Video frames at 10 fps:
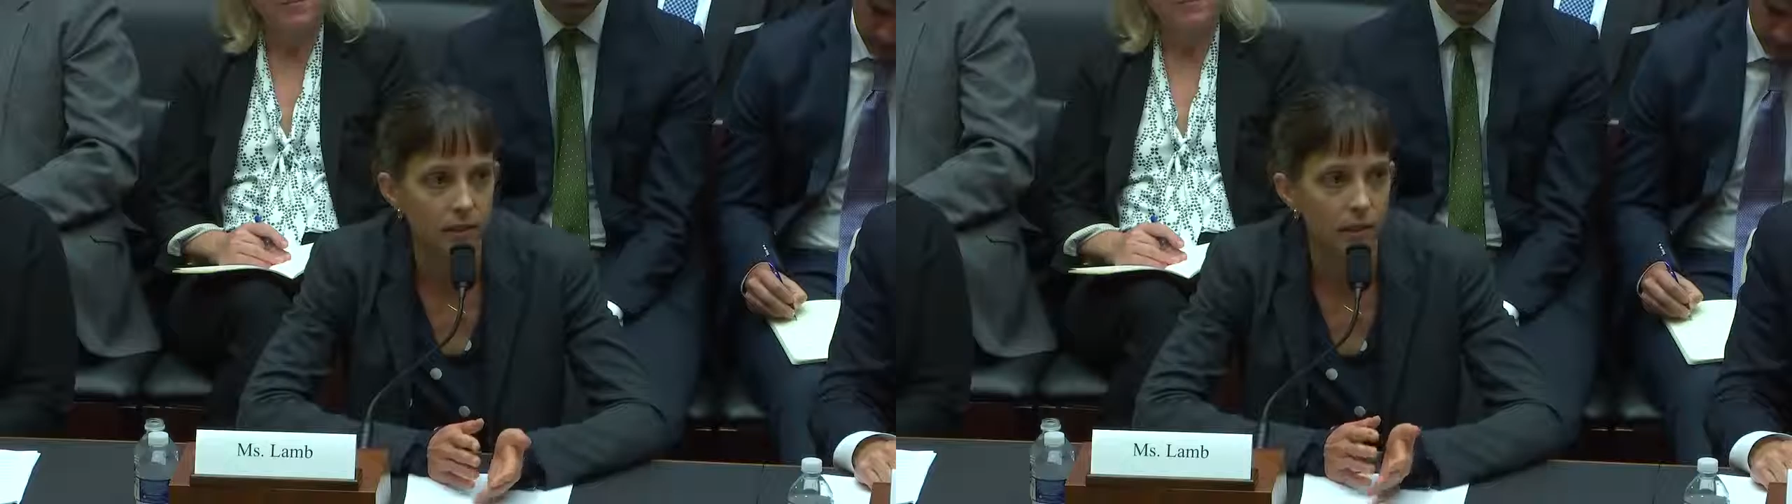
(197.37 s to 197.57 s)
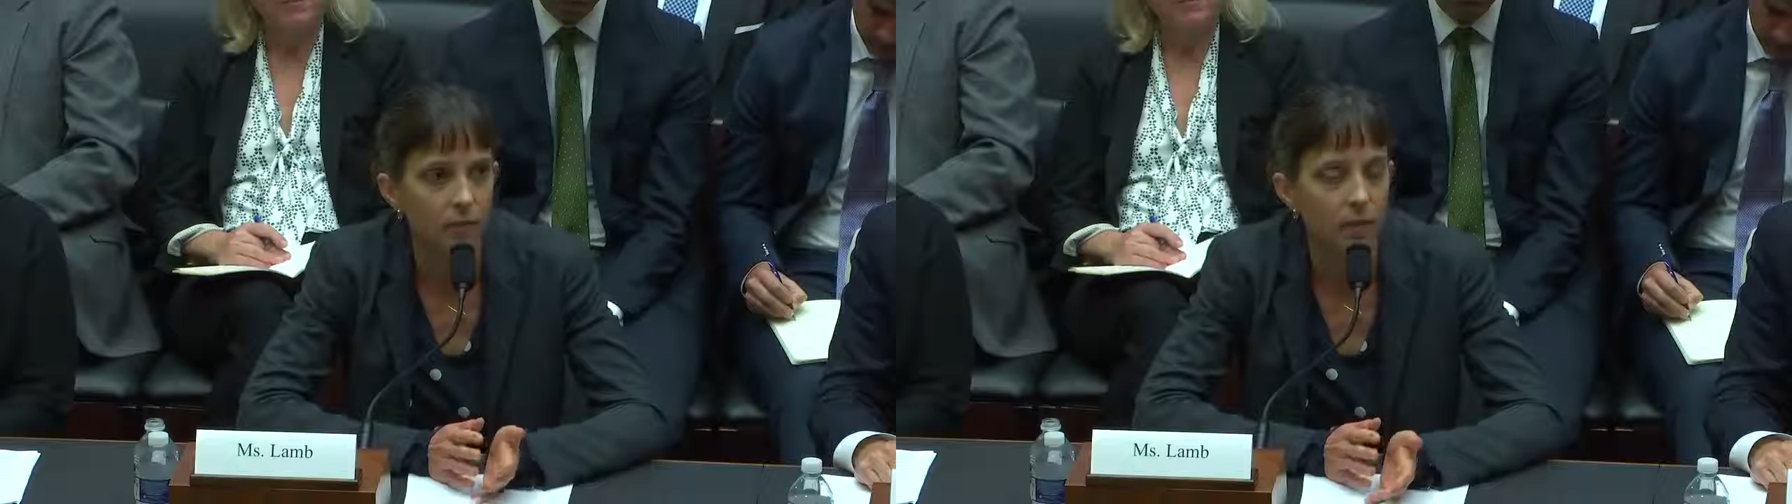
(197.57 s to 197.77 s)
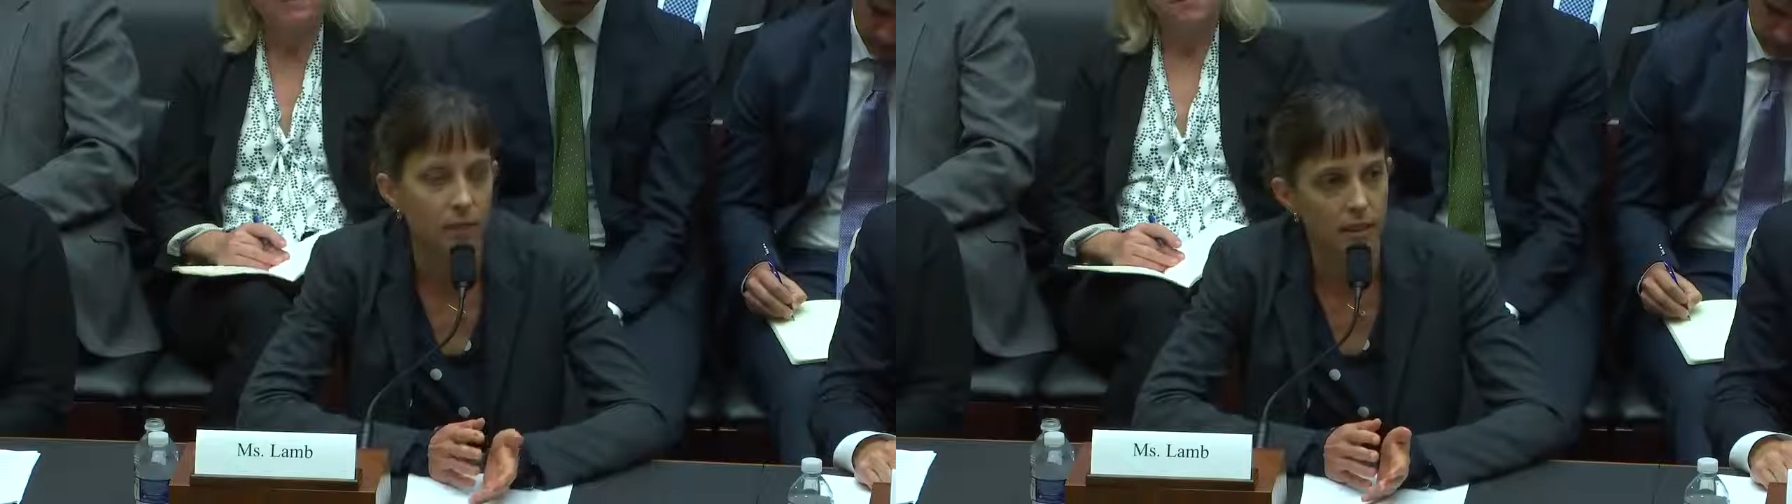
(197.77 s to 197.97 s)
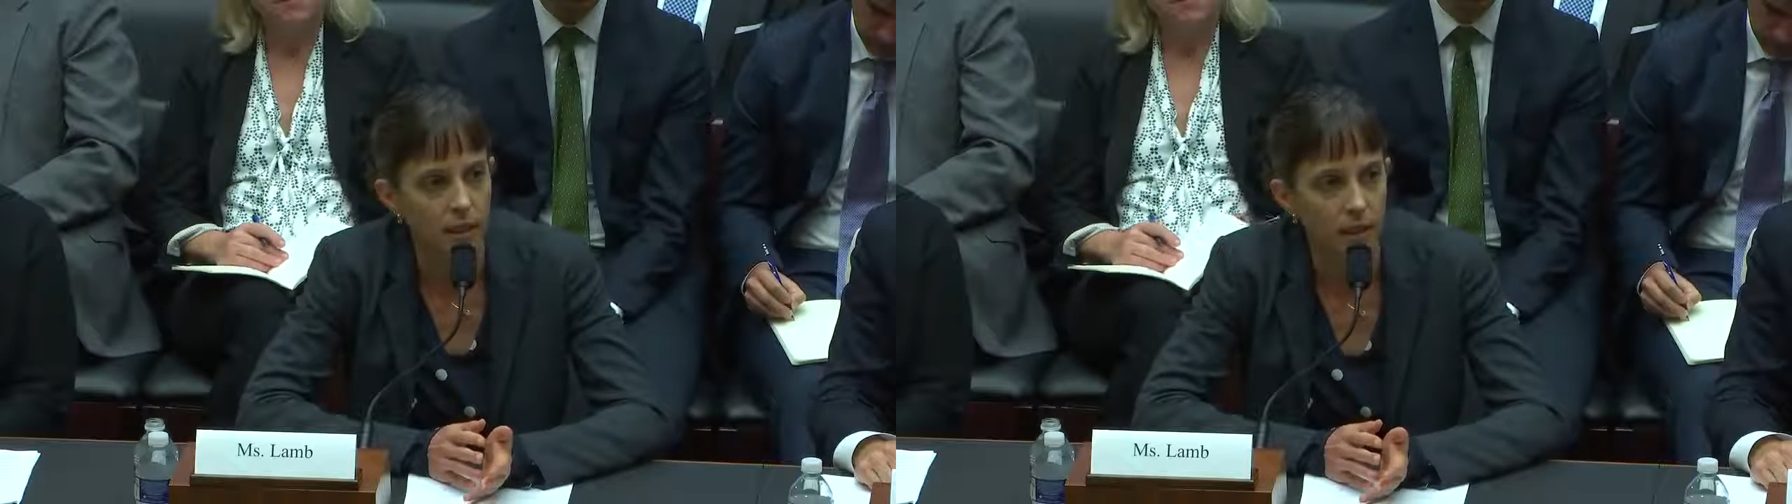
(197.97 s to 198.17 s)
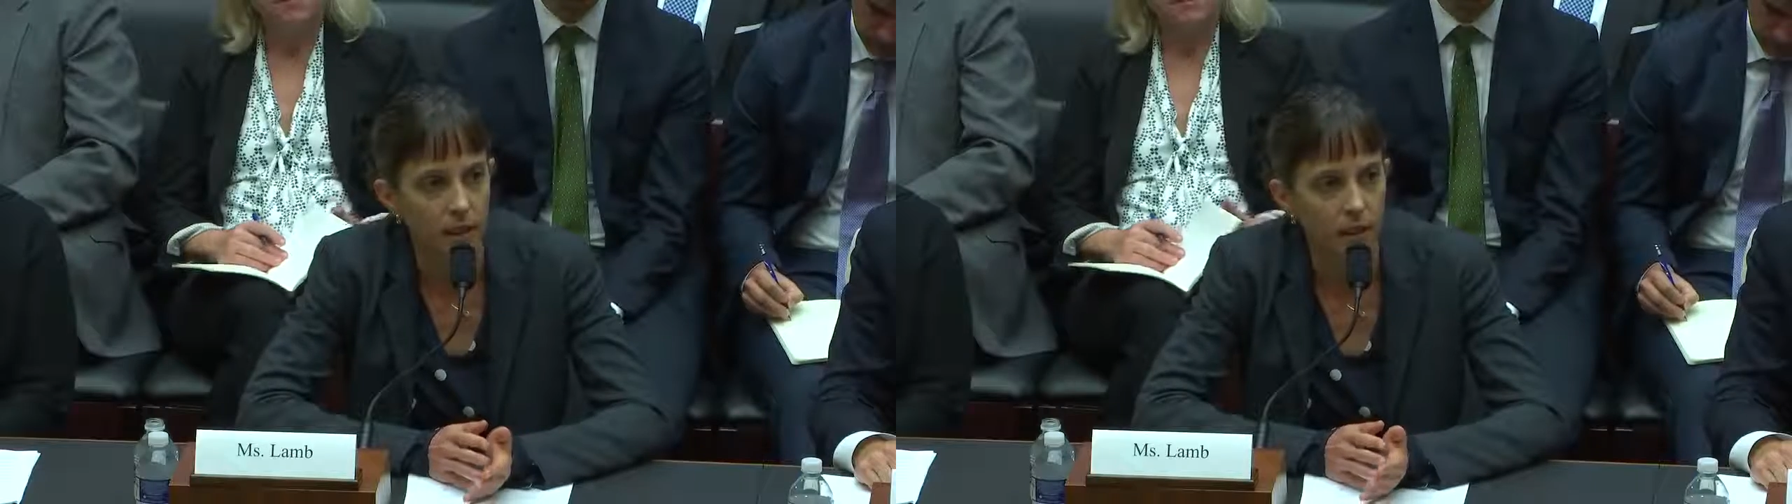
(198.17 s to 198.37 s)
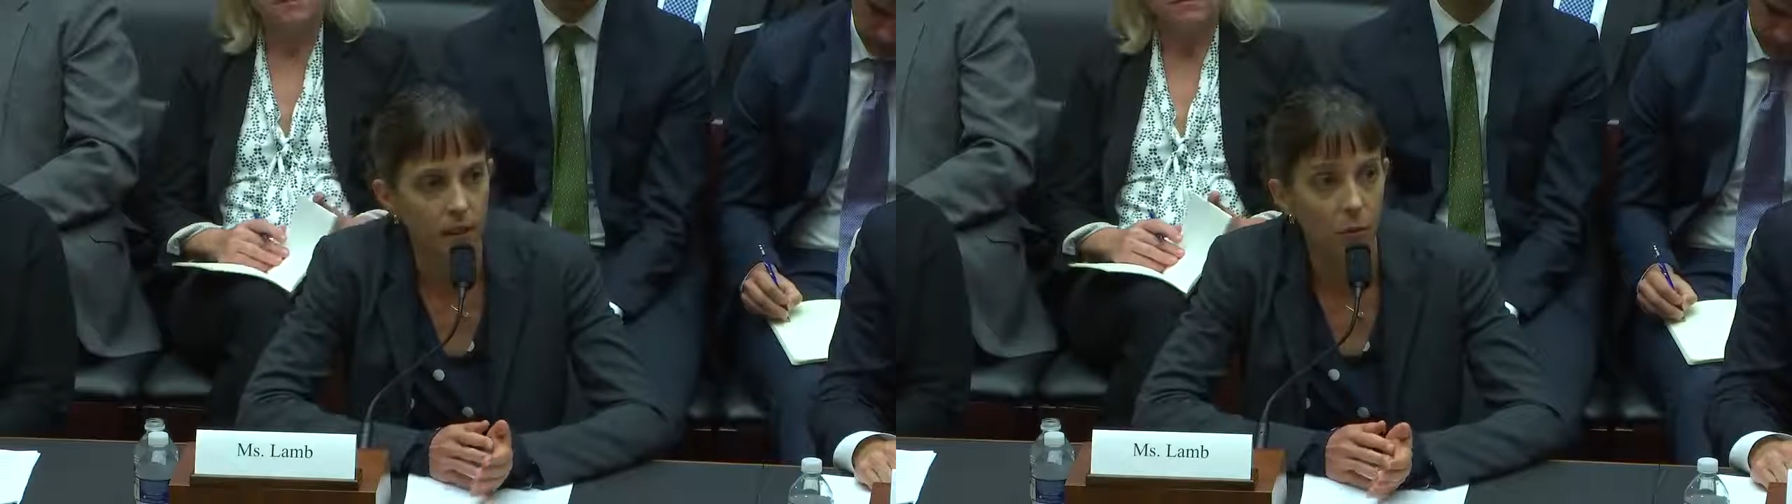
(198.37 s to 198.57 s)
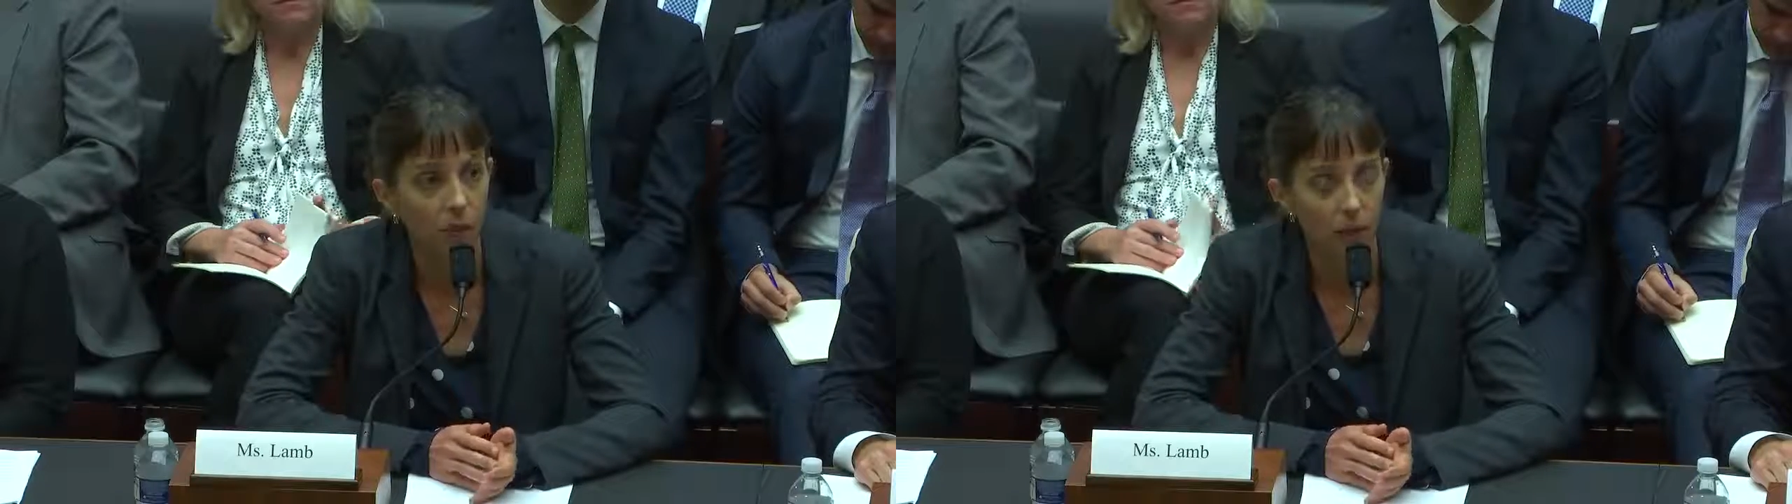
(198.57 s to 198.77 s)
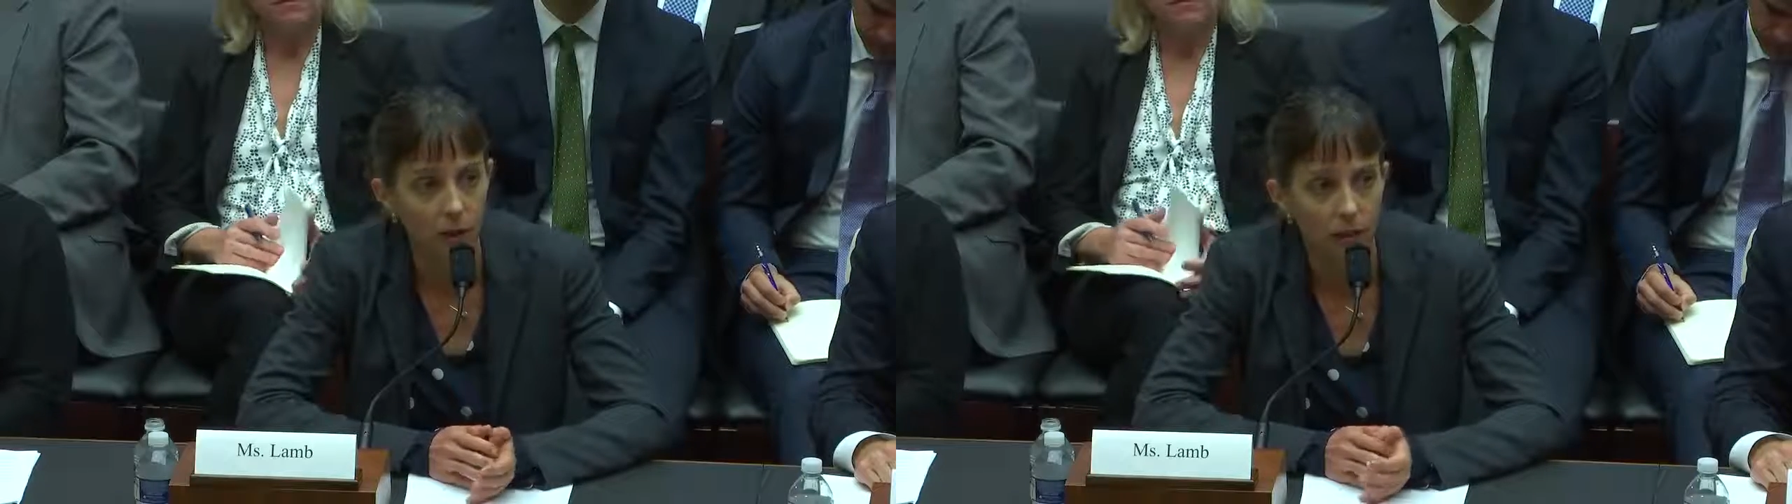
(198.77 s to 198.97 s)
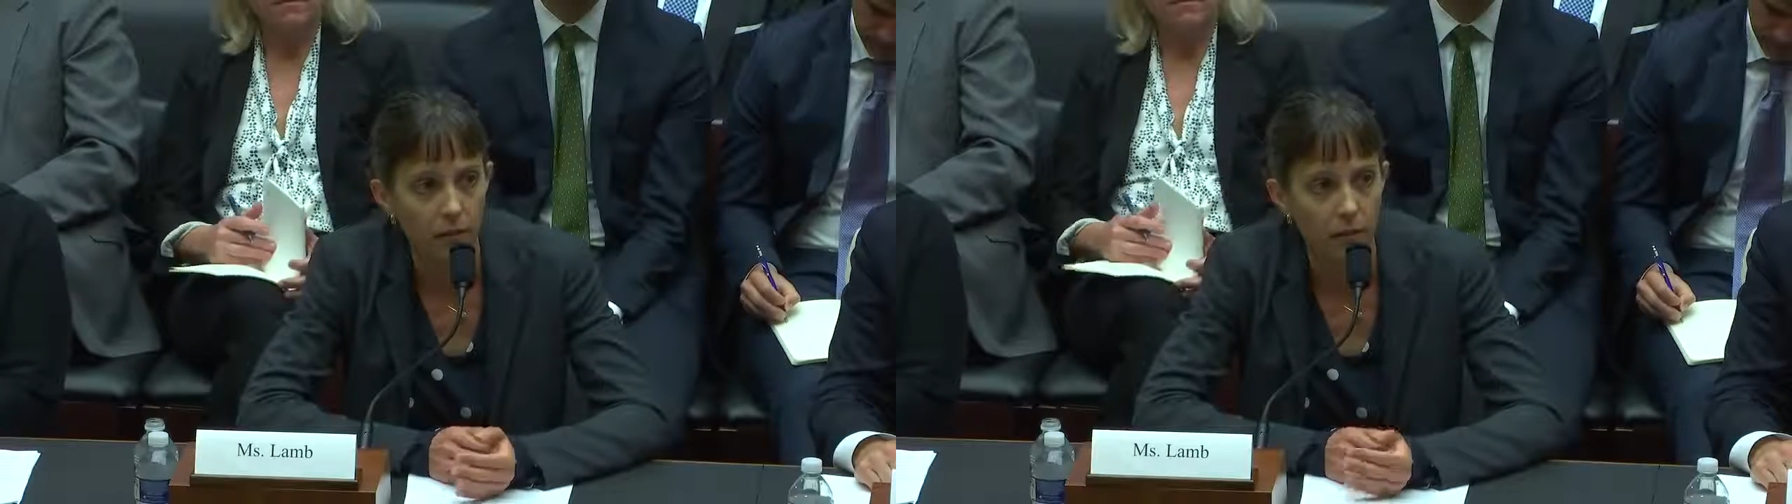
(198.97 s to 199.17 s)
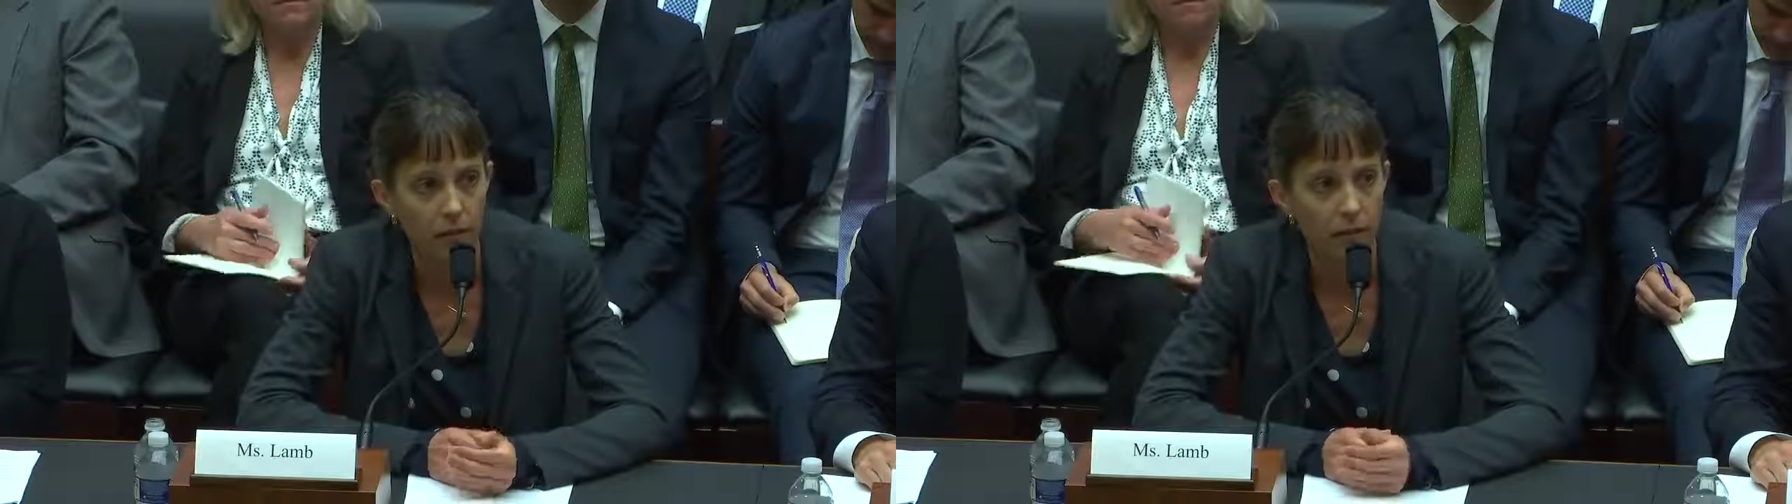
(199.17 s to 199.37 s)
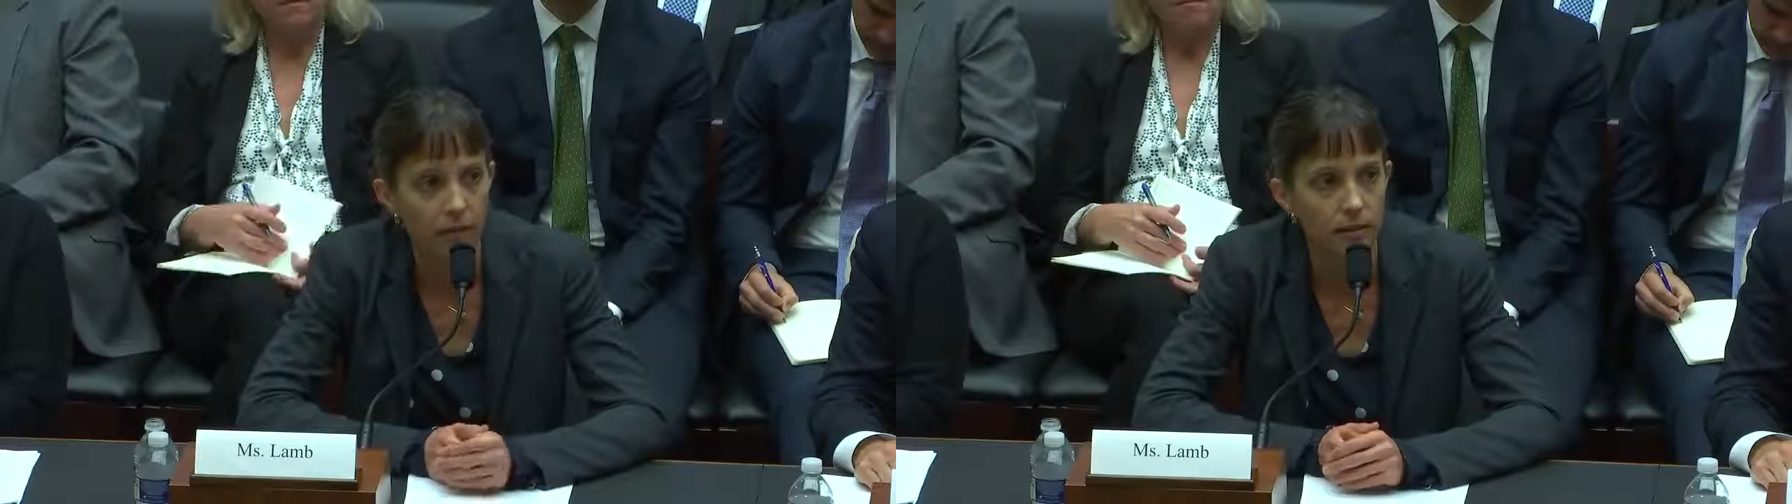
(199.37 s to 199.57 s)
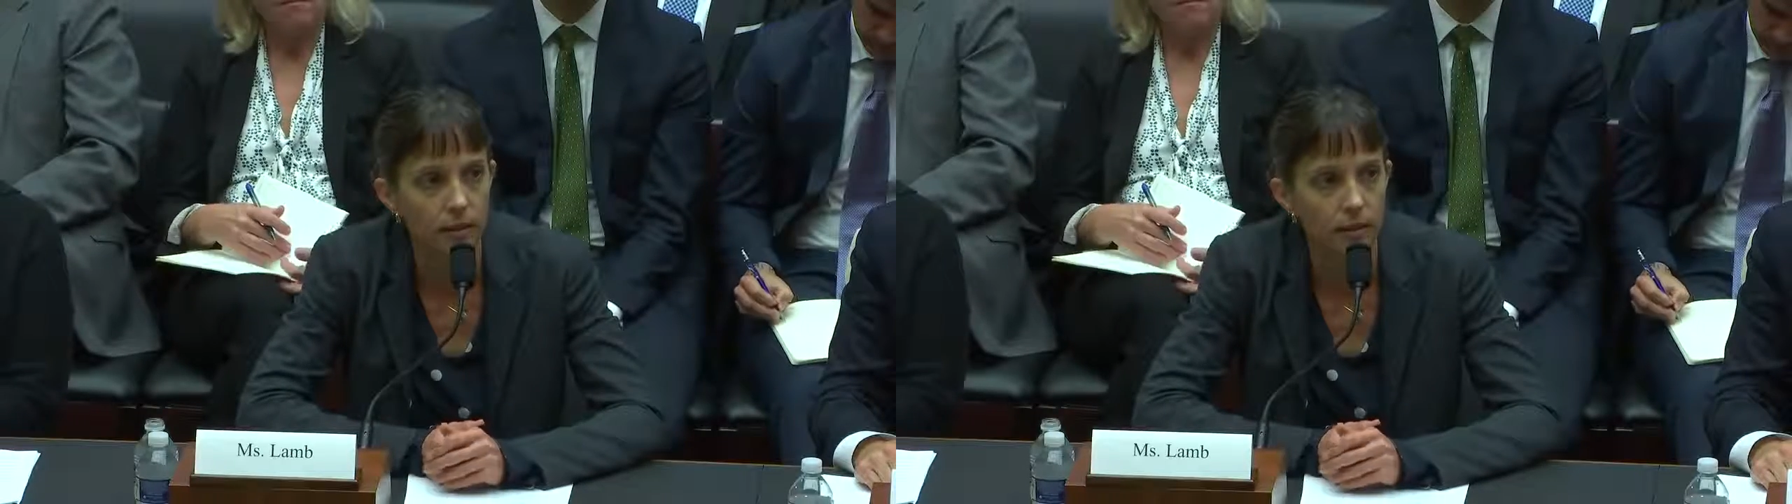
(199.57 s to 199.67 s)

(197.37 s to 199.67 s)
to choose how much they are willing to pay for it.